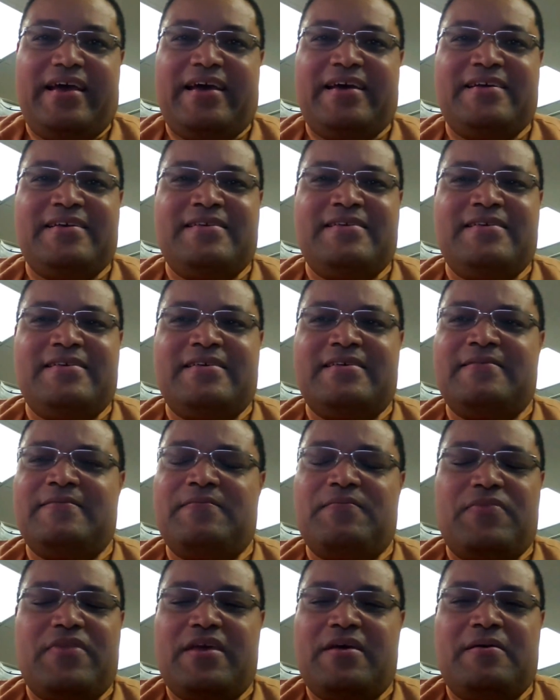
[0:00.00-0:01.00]
and uh,
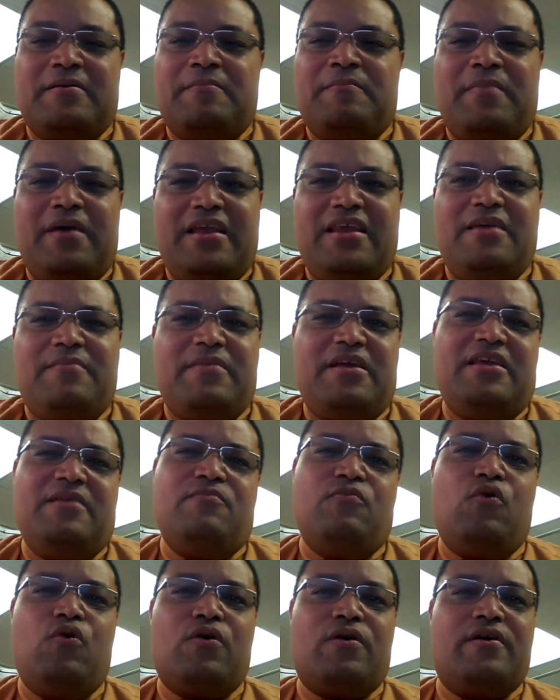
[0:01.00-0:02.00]
many, many
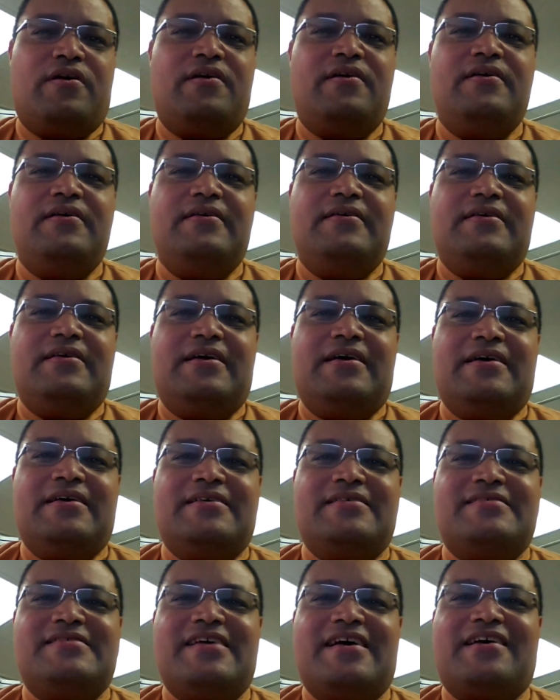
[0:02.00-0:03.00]
more
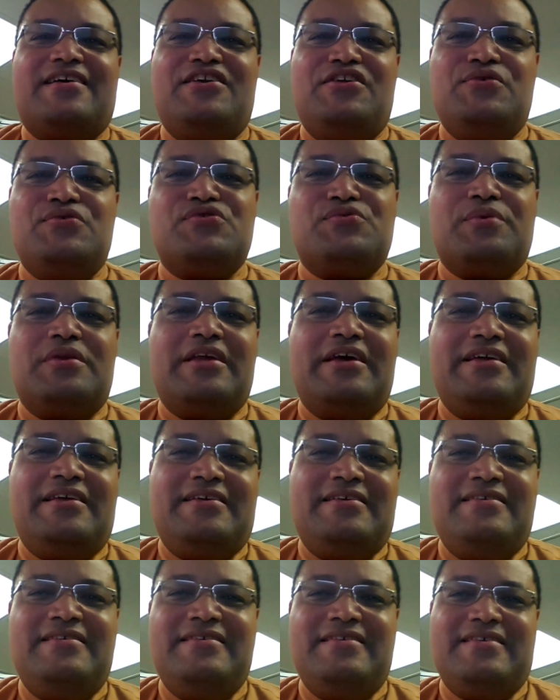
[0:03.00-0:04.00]
uh, tech
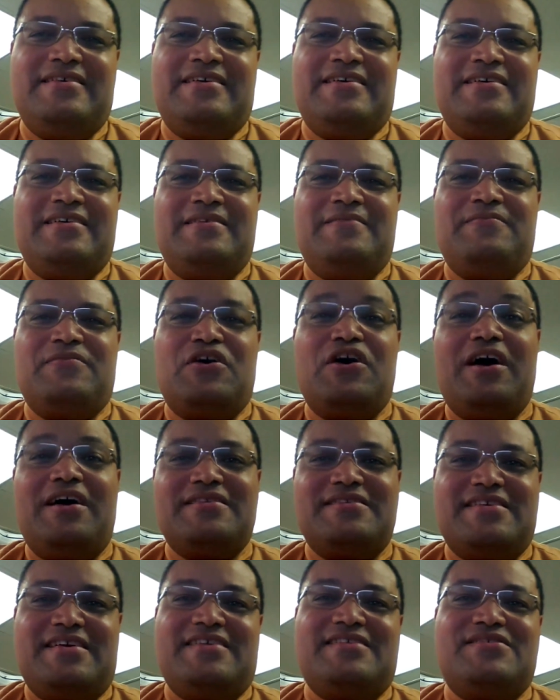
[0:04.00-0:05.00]
news-related uh,
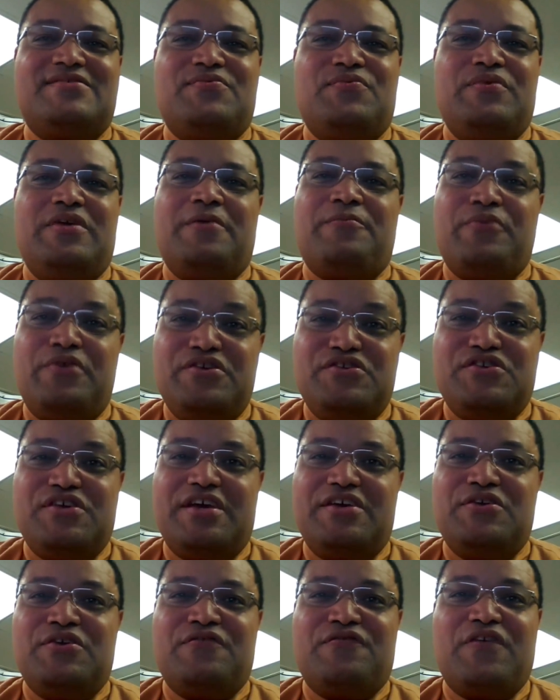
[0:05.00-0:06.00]
content. We
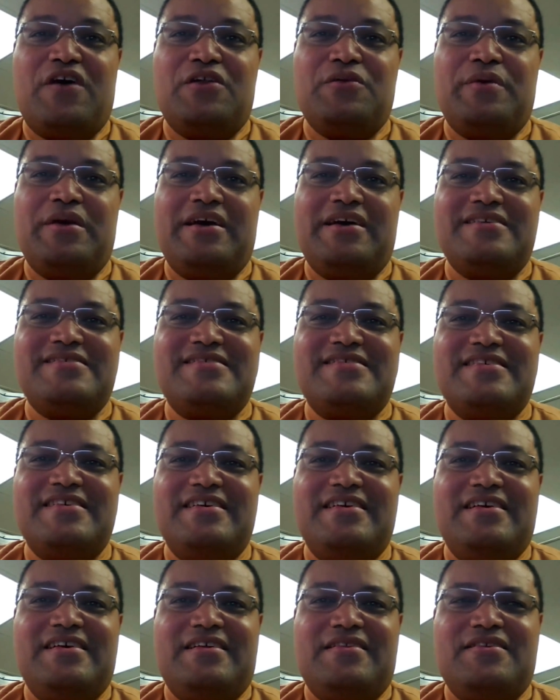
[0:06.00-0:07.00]
appreciate your following us.
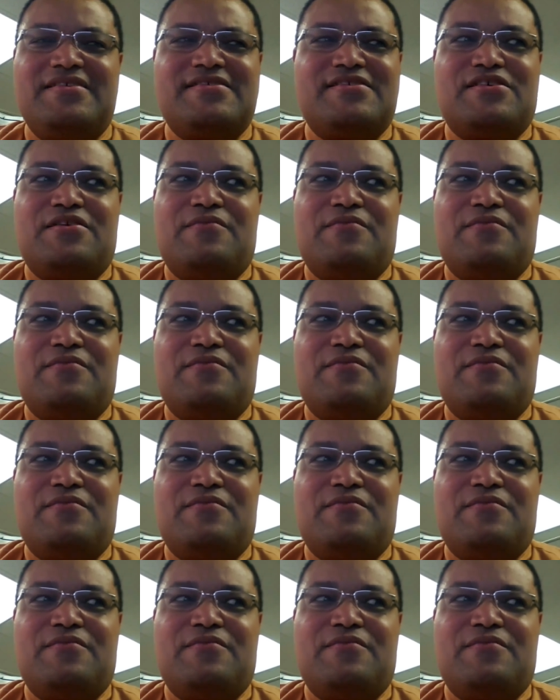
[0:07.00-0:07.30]
This